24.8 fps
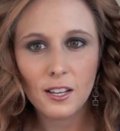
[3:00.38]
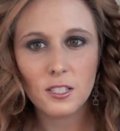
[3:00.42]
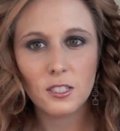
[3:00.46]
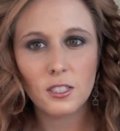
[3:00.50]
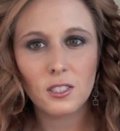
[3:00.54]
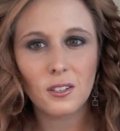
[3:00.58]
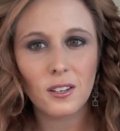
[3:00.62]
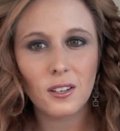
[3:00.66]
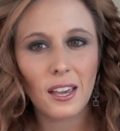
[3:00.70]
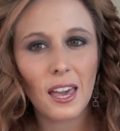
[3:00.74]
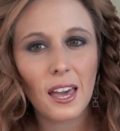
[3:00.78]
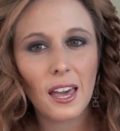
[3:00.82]

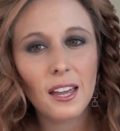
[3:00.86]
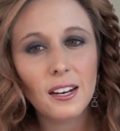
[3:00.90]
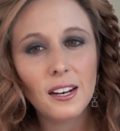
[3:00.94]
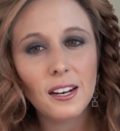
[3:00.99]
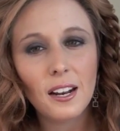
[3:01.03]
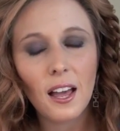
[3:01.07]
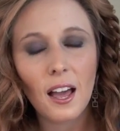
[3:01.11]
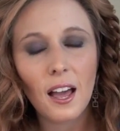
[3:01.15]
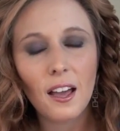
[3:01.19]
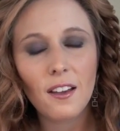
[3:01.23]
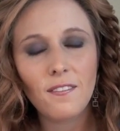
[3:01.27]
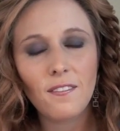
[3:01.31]
So in
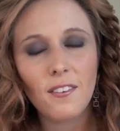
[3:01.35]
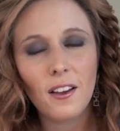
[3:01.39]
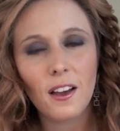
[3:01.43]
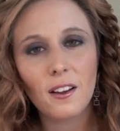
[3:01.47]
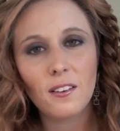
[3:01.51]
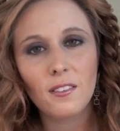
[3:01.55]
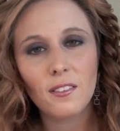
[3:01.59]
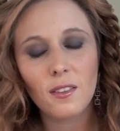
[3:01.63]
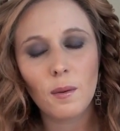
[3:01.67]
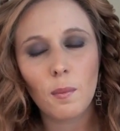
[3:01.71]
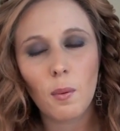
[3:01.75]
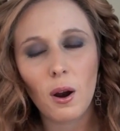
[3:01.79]
Canada I
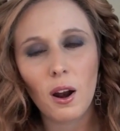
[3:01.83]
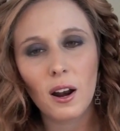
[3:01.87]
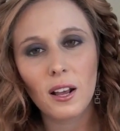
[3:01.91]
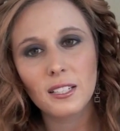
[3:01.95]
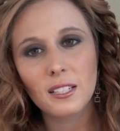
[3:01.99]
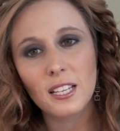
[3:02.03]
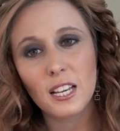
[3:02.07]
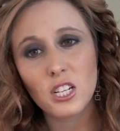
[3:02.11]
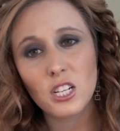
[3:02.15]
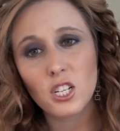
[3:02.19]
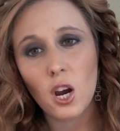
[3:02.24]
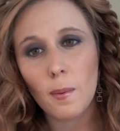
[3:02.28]
found the
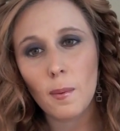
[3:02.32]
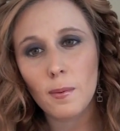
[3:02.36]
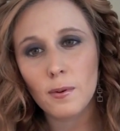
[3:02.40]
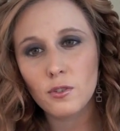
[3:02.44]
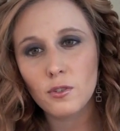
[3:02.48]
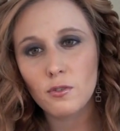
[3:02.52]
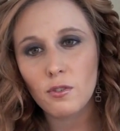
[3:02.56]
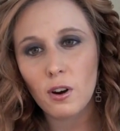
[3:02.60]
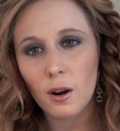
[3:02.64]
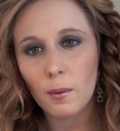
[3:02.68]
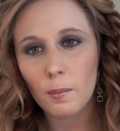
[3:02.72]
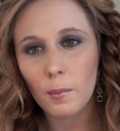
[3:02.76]
products at Shoppers
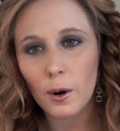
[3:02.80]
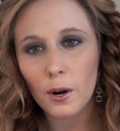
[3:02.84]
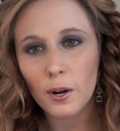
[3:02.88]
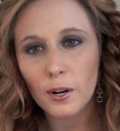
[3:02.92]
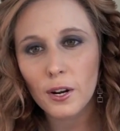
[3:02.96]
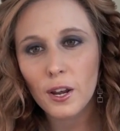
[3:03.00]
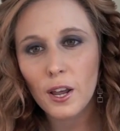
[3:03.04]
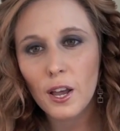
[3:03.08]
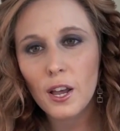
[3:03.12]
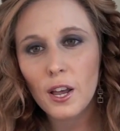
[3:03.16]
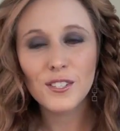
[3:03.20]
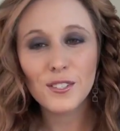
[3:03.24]
Drug Mart.
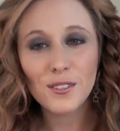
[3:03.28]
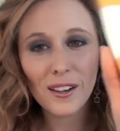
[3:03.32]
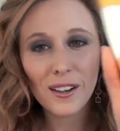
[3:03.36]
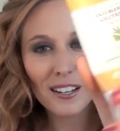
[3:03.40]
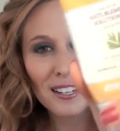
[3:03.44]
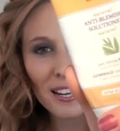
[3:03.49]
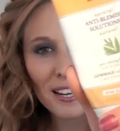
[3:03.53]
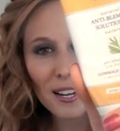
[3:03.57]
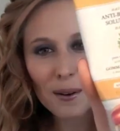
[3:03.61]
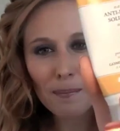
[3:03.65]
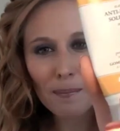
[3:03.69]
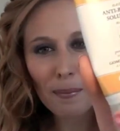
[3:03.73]
So I
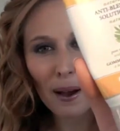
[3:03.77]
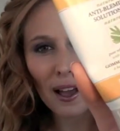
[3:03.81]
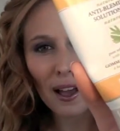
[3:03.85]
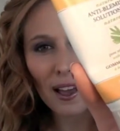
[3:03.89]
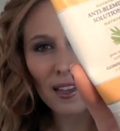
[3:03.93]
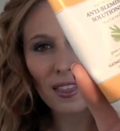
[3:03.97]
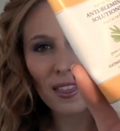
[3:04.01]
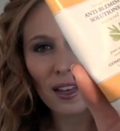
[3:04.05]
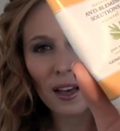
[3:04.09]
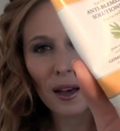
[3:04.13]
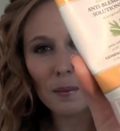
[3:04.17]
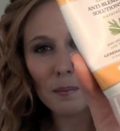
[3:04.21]
did buy
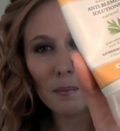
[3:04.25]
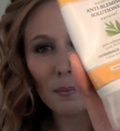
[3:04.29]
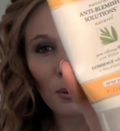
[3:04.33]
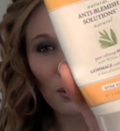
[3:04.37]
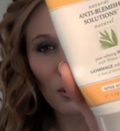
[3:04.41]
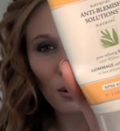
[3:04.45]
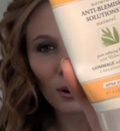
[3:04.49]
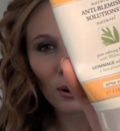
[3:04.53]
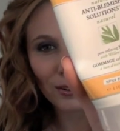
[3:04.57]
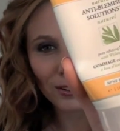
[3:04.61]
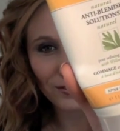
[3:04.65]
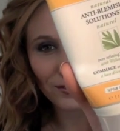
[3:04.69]
the
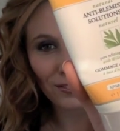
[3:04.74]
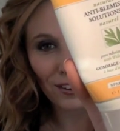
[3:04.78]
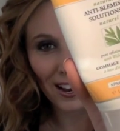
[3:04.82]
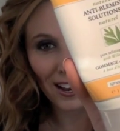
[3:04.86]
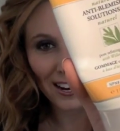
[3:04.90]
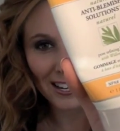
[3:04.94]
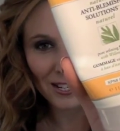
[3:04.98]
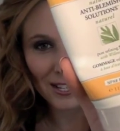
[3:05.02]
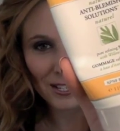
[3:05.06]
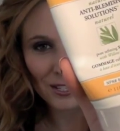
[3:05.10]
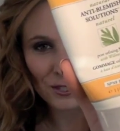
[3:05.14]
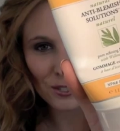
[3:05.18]
Pore
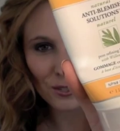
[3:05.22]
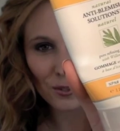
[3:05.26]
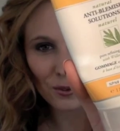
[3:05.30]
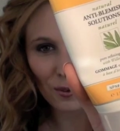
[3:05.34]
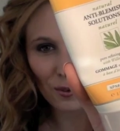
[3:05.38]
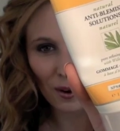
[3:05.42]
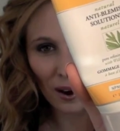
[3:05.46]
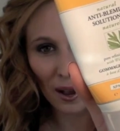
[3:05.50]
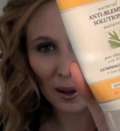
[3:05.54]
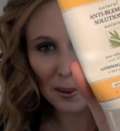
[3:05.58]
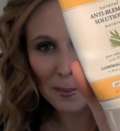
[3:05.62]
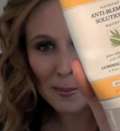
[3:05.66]
Refining
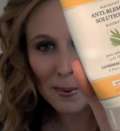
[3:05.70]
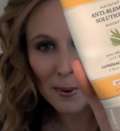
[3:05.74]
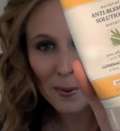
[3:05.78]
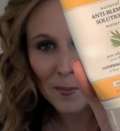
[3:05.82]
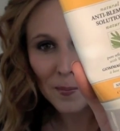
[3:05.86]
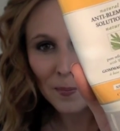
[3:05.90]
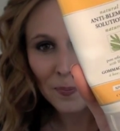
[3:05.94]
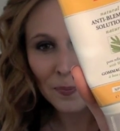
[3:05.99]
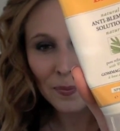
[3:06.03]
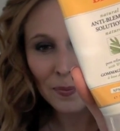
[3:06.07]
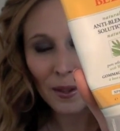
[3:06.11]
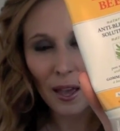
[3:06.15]
Scrub,
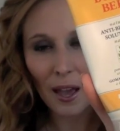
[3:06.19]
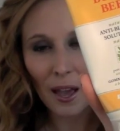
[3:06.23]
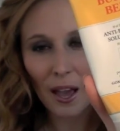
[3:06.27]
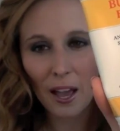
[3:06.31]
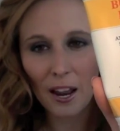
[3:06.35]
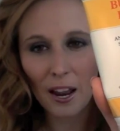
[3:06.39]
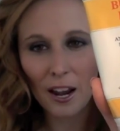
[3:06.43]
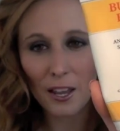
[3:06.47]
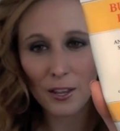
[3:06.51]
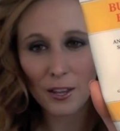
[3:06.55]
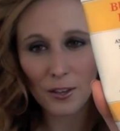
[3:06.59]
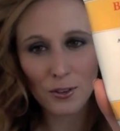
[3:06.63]

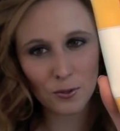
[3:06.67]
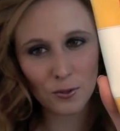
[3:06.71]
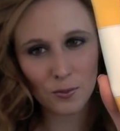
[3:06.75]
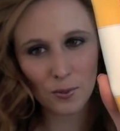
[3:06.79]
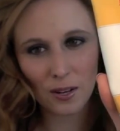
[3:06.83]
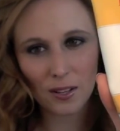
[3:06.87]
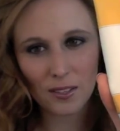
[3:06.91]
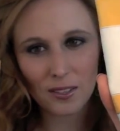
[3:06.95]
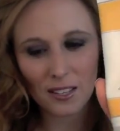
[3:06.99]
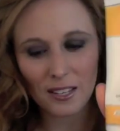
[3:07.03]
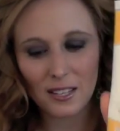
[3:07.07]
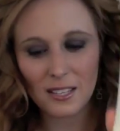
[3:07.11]
and I used
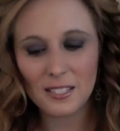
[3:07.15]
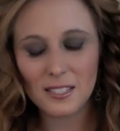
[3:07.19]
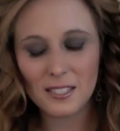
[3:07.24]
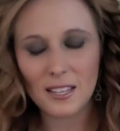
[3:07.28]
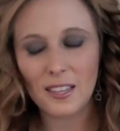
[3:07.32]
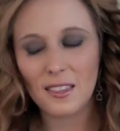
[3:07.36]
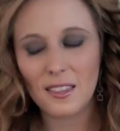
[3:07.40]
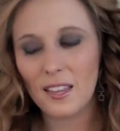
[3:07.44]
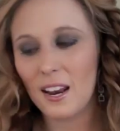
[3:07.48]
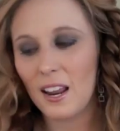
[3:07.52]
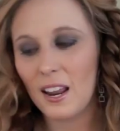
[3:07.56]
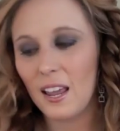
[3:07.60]
one of these,
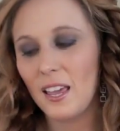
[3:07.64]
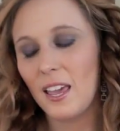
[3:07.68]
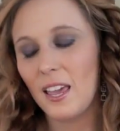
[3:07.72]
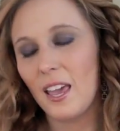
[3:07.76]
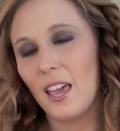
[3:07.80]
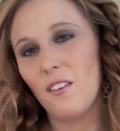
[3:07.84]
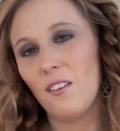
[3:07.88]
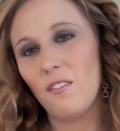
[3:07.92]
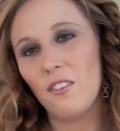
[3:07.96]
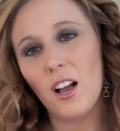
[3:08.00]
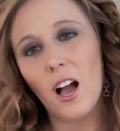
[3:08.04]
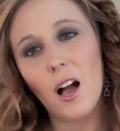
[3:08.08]
and then I
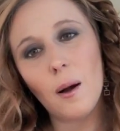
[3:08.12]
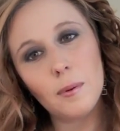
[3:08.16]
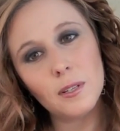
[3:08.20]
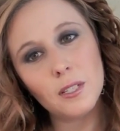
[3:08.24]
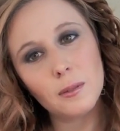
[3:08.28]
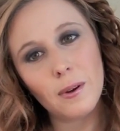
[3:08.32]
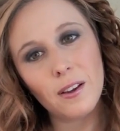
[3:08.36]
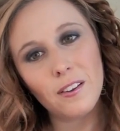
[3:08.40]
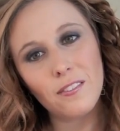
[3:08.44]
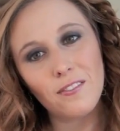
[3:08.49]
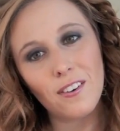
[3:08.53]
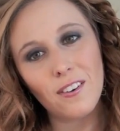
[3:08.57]
gave a couple
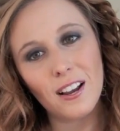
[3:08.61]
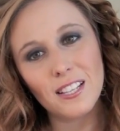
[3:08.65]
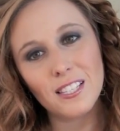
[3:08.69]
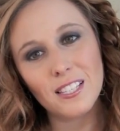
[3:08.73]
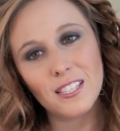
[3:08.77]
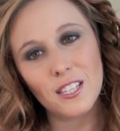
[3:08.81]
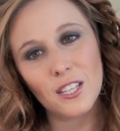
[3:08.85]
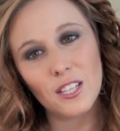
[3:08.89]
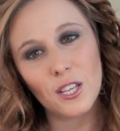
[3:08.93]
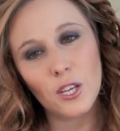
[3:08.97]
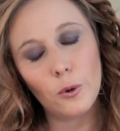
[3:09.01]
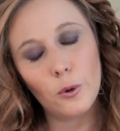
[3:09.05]
to my
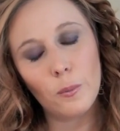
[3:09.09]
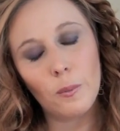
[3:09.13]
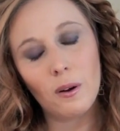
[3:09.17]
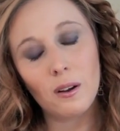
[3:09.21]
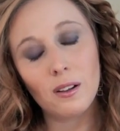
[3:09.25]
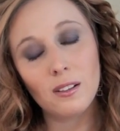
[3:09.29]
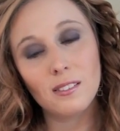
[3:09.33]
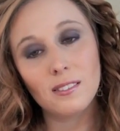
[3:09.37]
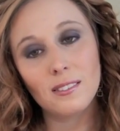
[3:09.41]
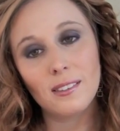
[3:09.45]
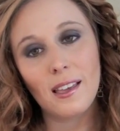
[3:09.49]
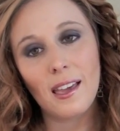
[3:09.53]
friends, the
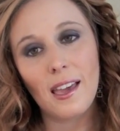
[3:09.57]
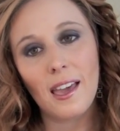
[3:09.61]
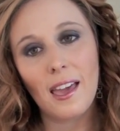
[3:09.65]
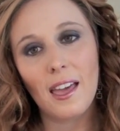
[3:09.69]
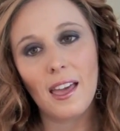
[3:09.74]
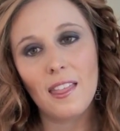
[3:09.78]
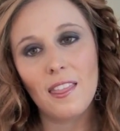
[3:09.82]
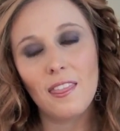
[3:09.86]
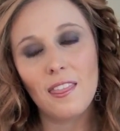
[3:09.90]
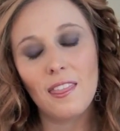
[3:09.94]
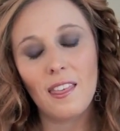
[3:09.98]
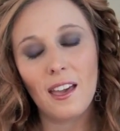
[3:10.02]
coupons,
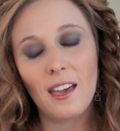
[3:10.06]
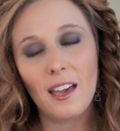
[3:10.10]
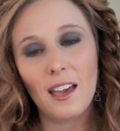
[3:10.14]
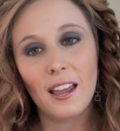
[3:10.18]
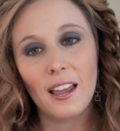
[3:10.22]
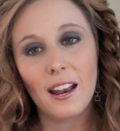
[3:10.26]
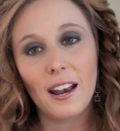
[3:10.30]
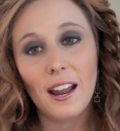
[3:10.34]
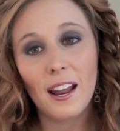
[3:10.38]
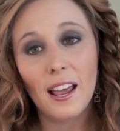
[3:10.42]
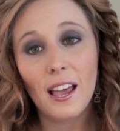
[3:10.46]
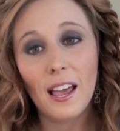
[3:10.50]
and
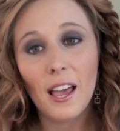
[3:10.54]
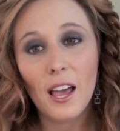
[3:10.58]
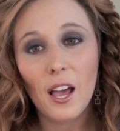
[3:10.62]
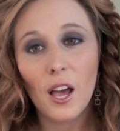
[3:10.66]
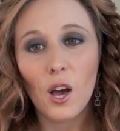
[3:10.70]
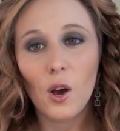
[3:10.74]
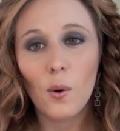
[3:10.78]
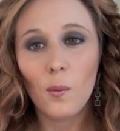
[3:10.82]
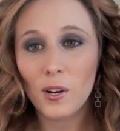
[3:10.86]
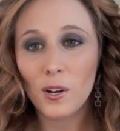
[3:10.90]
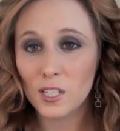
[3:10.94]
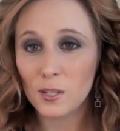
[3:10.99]
then
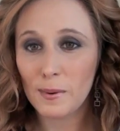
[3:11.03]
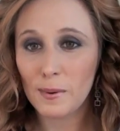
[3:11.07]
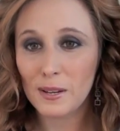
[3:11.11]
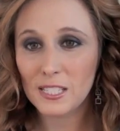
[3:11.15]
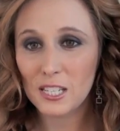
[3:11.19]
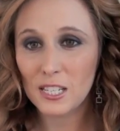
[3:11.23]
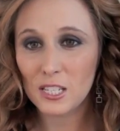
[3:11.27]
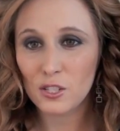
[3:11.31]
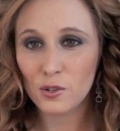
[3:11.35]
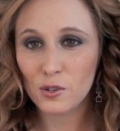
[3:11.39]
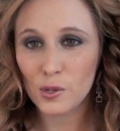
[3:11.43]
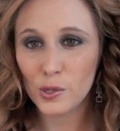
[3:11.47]
one to my
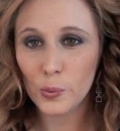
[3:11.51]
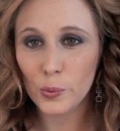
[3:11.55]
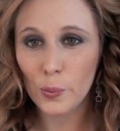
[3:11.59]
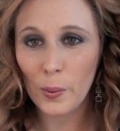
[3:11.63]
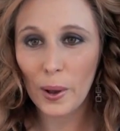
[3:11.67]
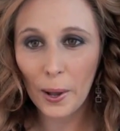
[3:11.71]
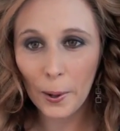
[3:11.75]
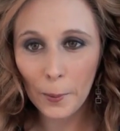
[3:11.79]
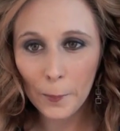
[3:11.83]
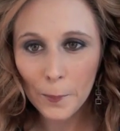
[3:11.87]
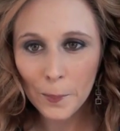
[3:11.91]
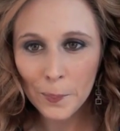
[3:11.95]
sister as
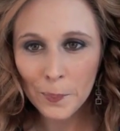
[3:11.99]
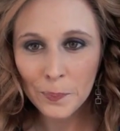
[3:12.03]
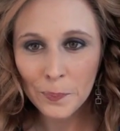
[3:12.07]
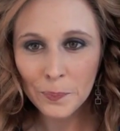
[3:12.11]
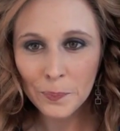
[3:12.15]
well.